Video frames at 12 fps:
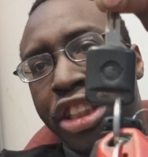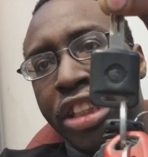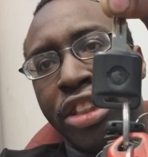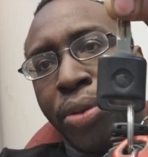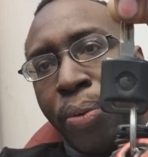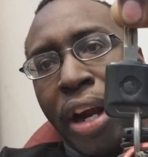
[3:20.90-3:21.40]

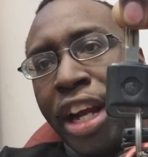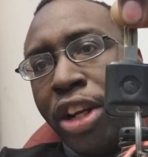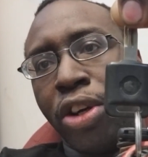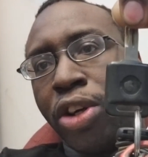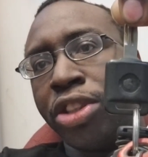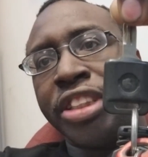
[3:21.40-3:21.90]
just a
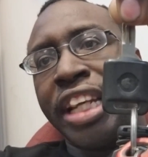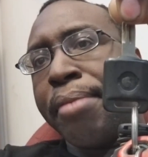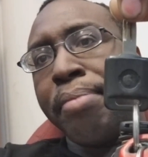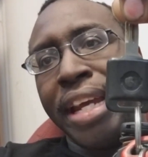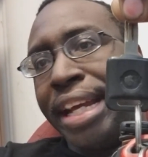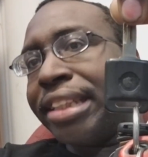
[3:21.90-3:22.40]
regular
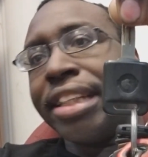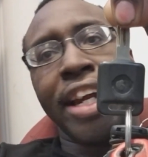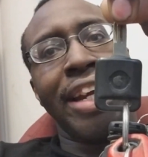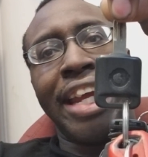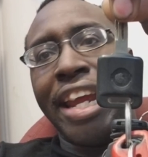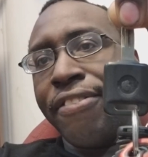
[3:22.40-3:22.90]
skim key. It's not
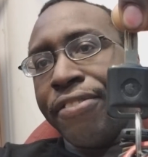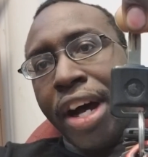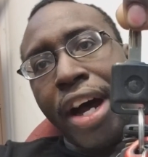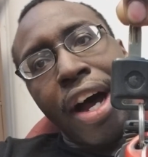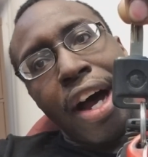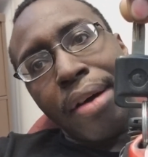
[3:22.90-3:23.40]
a key
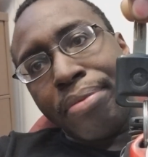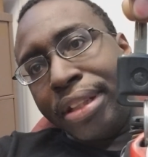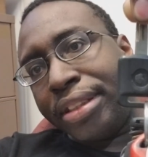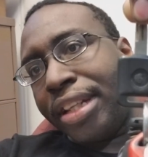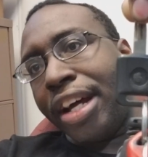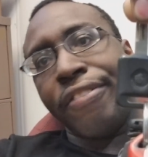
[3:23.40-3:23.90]
fob.
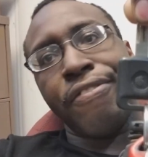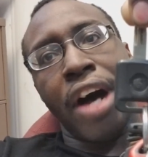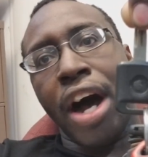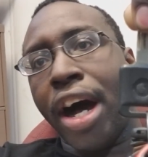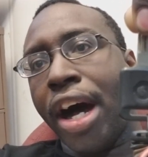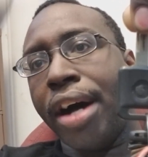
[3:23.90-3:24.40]
It's not a
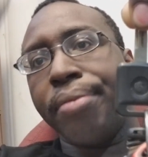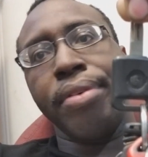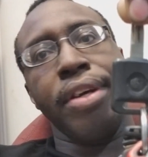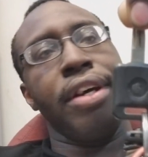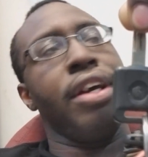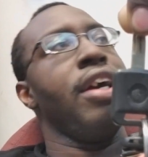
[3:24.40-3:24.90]
fob.
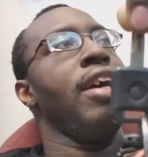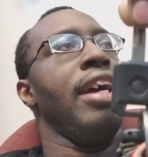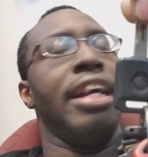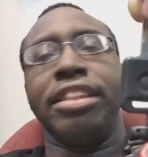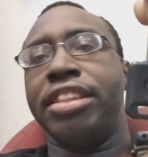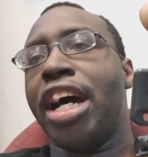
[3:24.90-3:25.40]

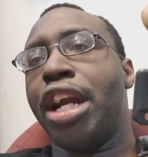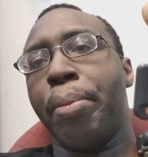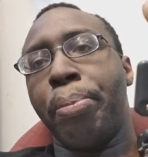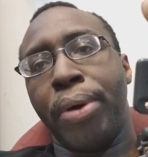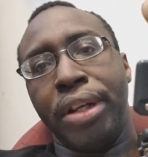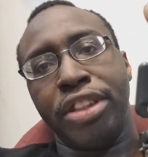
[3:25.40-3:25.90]
It's not a
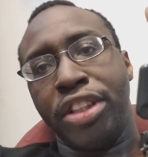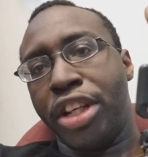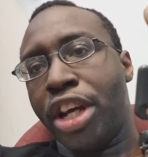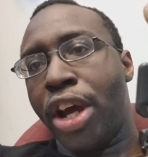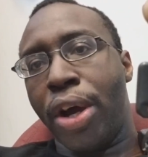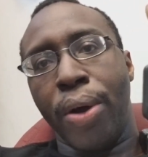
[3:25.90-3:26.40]
press and
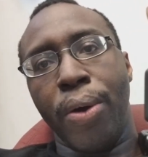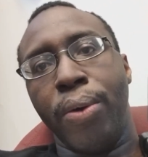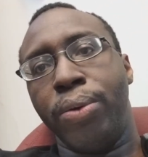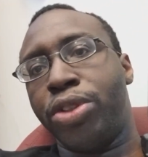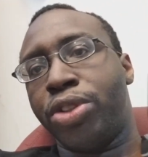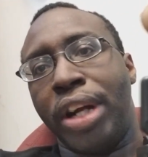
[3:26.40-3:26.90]

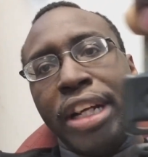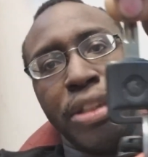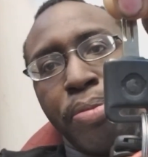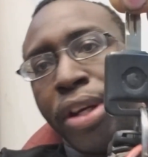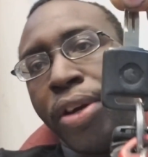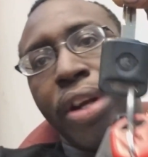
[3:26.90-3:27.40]
go
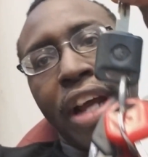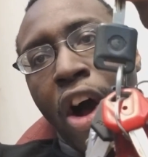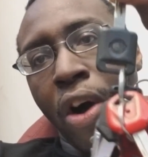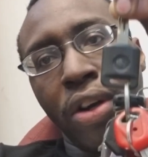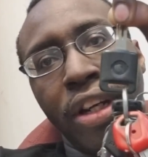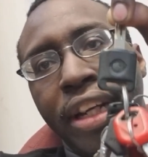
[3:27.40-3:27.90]
transmitter.
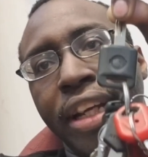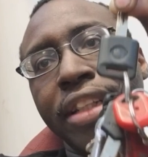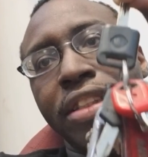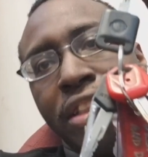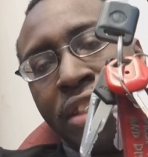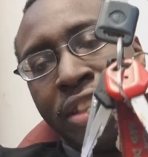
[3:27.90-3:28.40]
All it
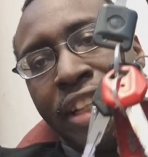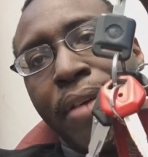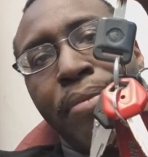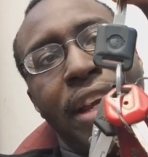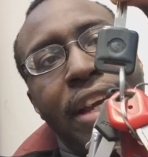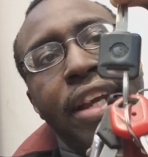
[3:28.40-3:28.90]
is a
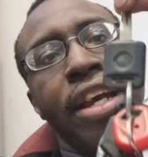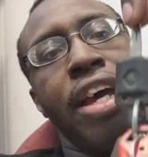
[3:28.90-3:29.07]
skim key.